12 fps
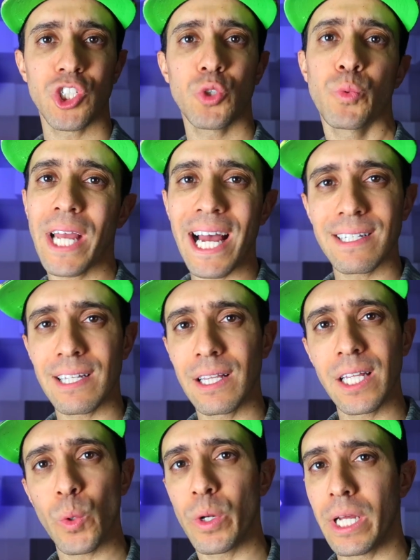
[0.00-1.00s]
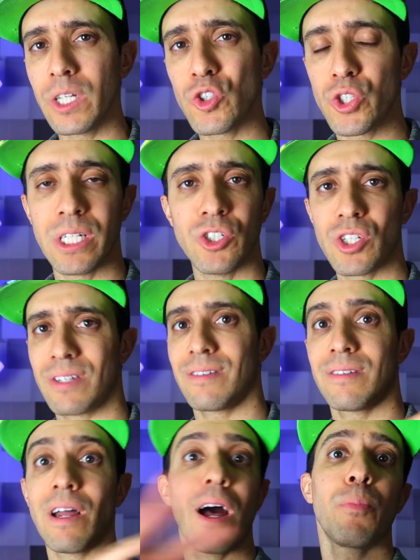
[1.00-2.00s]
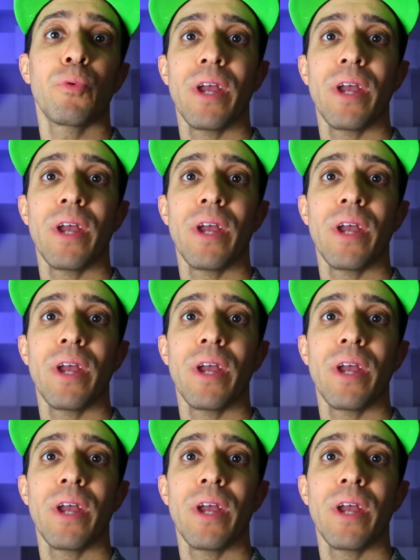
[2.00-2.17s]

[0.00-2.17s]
just react to the liquid nitrogen and just stop